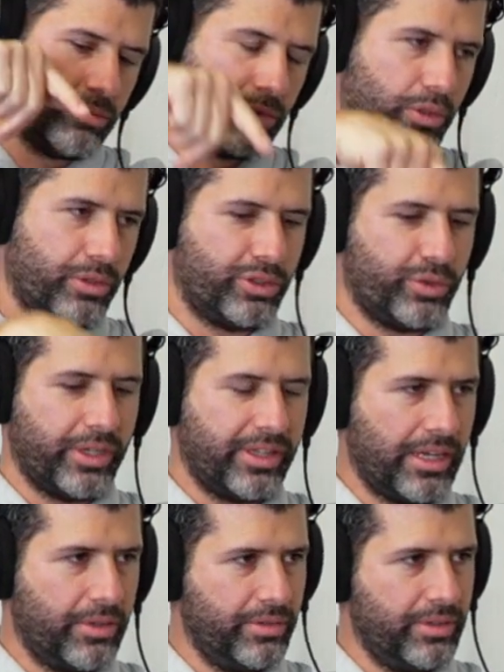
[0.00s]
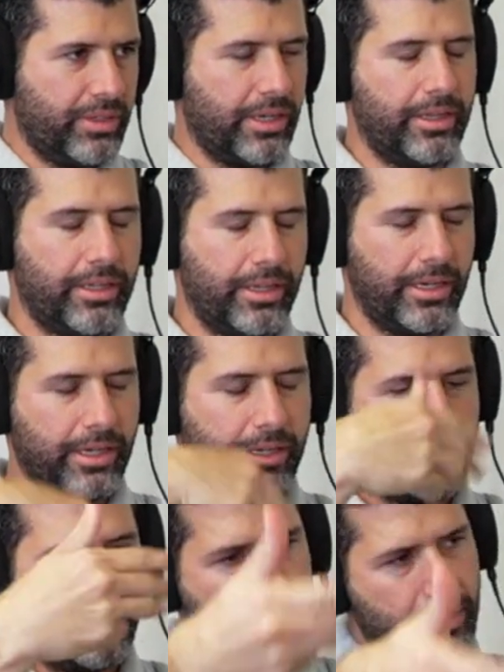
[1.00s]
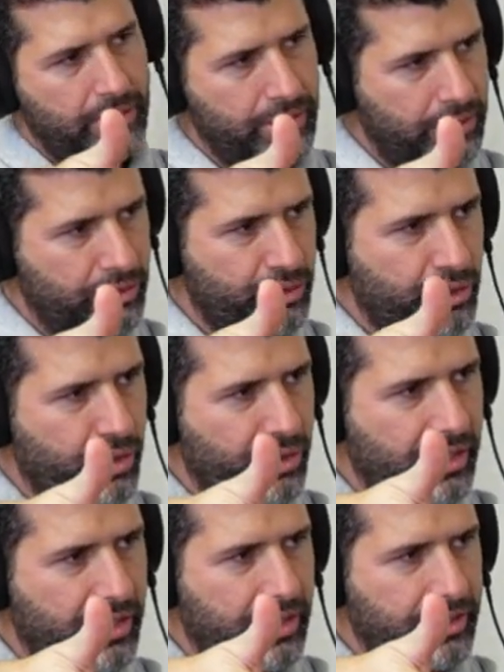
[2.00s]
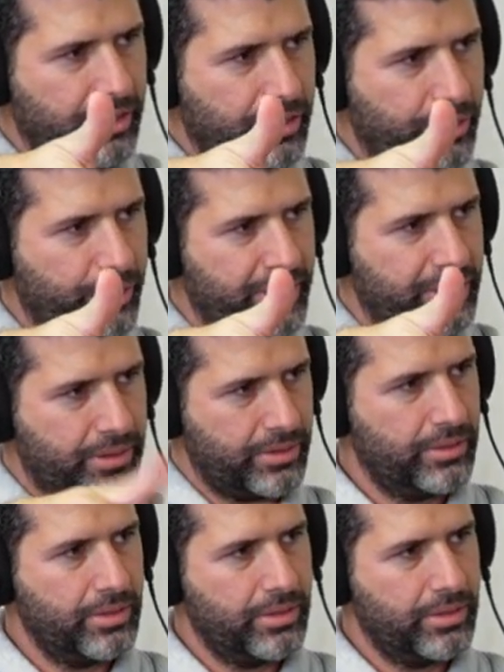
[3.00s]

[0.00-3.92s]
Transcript: going straight down, and then I turn it 90 degrees,